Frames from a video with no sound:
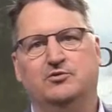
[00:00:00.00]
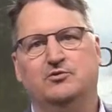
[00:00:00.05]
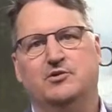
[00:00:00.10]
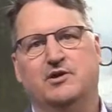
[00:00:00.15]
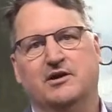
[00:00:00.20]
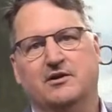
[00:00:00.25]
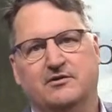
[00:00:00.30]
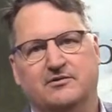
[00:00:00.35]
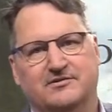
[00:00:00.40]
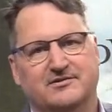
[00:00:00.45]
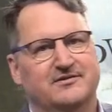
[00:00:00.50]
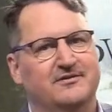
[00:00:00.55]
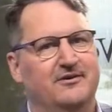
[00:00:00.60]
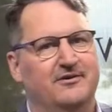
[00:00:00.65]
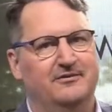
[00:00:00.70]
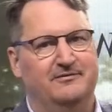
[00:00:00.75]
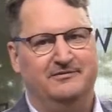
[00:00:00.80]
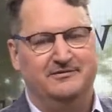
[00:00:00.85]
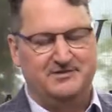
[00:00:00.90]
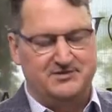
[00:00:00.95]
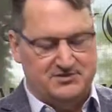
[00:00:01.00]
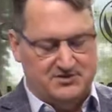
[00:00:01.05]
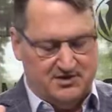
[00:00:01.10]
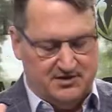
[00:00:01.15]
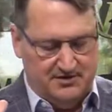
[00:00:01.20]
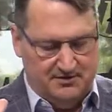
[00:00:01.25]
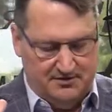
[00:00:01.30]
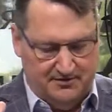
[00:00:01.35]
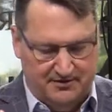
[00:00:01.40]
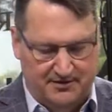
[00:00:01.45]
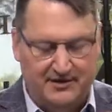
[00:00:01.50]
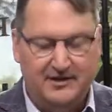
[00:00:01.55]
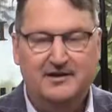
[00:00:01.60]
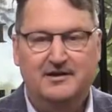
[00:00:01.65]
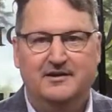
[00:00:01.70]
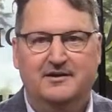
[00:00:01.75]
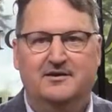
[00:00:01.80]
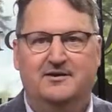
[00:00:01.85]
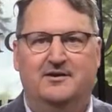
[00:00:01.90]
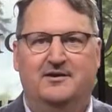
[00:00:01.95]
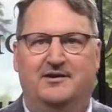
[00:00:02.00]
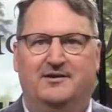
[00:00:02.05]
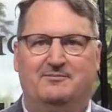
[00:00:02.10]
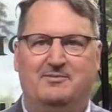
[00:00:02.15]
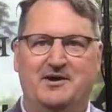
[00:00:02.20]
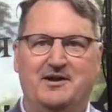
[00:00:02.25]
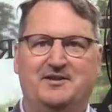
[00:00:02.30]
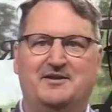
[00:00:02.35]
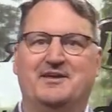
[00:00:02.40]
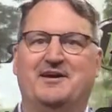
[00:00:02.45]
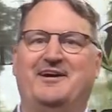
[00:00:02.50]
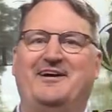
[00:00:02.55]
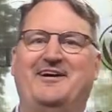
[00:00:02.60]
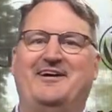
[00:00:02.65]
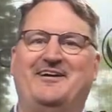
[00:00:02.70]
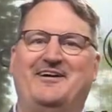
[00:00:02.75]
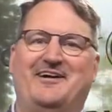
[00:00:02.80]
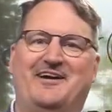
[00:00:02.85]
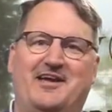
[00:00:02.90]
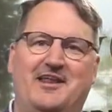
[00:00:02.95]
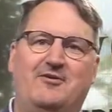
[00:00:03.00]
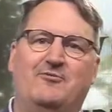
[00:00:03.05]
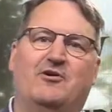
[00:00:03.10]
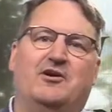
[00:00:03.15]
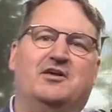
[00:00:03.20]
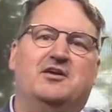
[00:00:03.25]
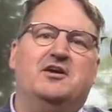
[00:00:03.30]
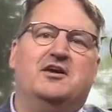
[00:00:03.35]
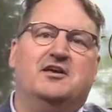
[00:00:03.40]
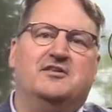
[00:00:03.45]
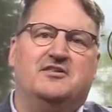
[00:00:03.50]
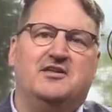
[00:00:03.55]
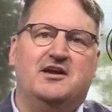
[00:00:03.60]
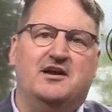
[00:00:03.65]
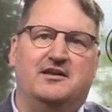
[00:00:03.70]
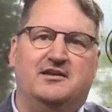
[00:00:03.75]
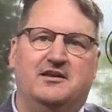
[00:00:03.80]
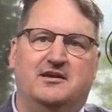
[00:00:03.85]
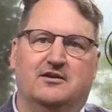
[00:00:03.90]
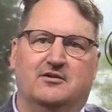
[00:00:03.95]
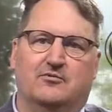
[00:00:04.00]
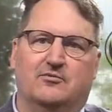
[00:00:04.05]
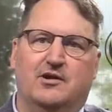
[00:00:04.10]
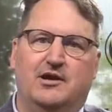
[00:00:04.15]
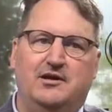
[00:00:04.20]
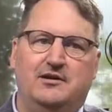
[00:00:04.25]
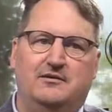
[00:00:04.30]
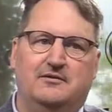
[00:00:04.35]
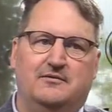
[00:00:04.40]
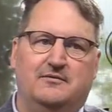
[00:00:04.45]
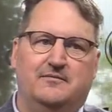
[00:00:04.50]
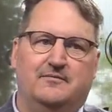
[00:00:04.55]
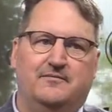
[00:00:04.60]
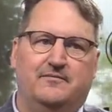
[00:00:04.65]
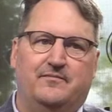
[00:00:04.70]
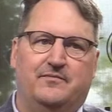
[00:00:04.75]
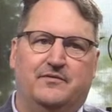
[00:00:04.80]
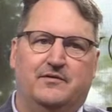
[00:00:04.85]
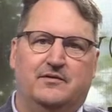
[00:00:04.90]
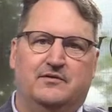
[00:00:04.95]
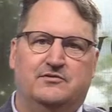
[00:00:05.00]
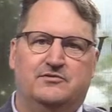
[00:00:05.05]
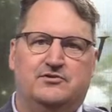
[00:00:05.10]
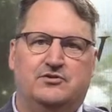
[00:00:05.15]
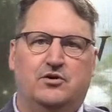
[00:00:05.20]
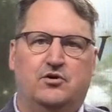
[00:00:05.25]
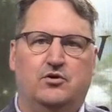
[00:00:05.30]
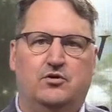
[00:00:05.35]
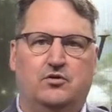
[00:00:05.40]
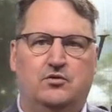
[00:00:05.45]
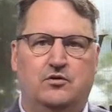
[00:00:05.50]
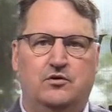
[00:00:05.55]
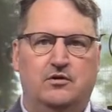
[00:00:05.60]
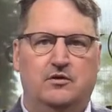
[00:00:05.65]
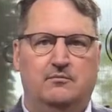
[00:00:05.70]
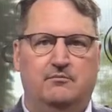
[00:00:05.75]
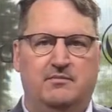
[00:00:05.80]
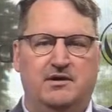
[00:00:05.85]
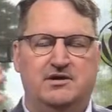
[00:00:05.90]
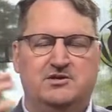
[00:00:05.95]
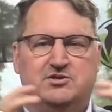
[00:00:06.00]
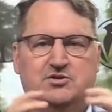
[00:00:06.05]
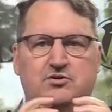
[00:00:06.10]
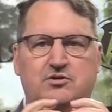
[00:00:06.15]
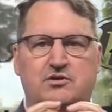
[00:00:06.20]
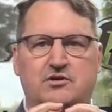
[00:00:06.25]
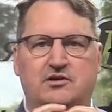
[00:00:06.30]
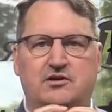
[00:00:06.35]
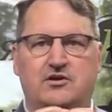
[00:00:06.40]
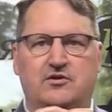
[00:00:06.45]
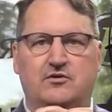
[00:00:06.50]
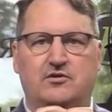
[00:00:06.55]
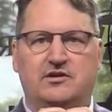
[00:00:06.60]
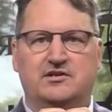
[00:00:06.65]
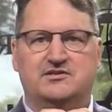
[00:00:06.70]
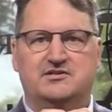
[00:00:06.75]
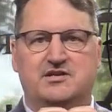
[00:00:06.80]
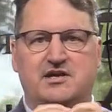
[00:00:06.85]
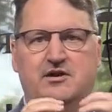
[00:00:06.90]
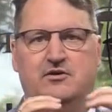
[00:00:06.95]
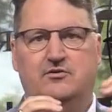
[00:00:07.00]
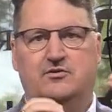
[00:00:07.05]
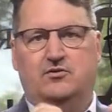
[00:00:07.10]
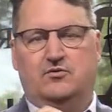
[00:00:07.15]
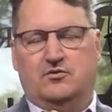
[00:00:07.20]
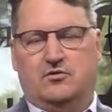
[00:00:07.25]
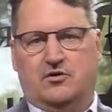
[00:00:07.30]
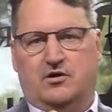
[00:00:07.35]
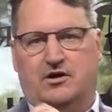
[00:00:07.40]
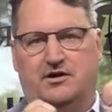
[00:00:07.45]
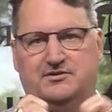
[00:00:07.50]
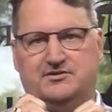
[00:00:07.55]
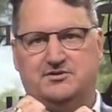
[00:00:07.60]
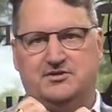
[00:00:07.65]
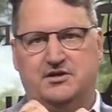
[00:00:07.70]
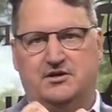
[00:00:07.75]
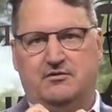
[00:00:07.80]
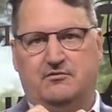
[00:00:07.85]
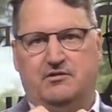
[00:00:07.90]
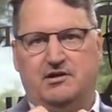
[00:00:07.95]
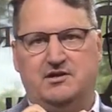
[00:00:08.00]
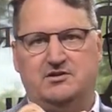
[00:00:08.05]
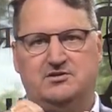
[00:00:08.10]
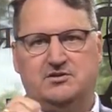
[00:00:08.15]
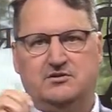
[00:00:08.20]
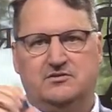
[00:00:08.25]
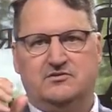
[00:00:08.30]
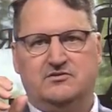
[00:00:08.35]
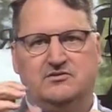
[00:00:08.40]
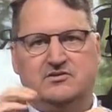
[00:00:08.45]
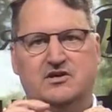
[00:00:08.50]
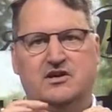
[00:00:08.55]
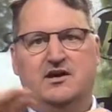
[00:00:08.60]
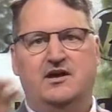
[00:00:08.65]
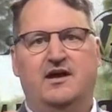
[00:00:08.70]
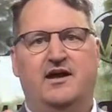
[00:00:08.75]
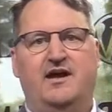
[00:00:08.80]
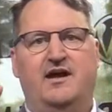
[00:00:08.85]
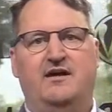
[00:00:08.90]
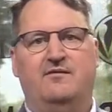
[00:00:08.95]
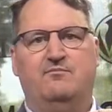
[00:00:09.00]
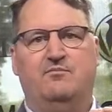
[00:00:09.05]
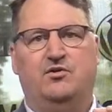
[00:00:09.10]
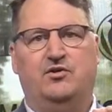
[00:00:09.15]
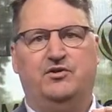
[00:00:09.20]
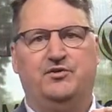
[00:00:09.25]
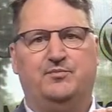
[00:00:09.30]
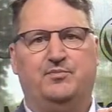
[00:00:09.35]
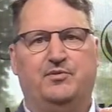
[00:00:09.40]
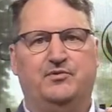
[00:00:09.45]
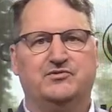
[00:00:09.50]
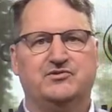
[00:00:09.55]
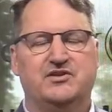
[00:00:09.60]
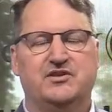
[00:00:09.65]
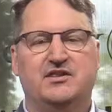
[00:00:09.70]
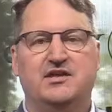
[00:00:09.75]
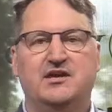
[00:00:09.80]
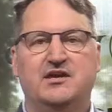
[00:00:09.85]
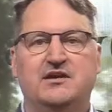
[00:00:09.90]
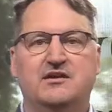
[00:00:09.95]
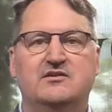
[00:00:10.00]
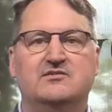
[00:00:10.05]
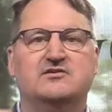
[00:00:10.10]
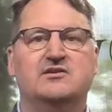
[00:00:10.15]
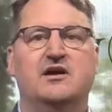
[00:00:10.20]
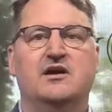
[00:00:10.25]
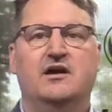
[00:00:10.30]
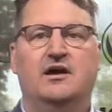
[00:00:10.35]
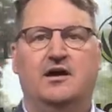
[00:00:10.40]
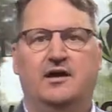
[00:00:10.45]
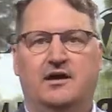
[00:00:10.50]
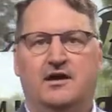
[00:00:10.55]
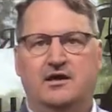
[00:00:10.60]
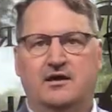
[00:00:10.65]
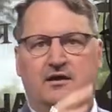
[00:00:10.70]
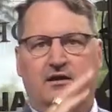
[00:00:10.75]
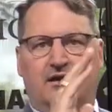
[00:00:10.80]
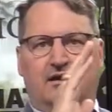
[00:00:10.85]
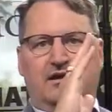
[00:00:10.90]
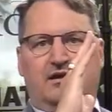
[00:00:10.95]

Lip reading: who cares? No, just kidding. But anyway, you get the idea, right? So make sure you narrow this down. Don't cross generations. Have multiples of these. Again,